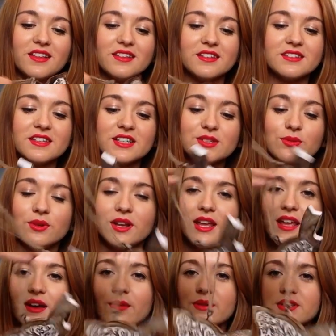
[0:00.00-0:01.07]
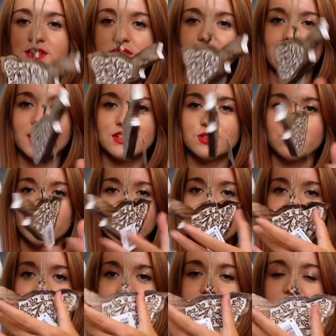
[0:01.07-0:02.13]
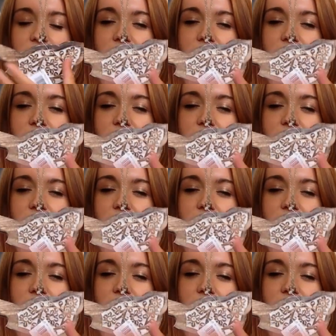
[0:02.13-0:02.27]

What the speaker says: There's this one here, which is like a little bird.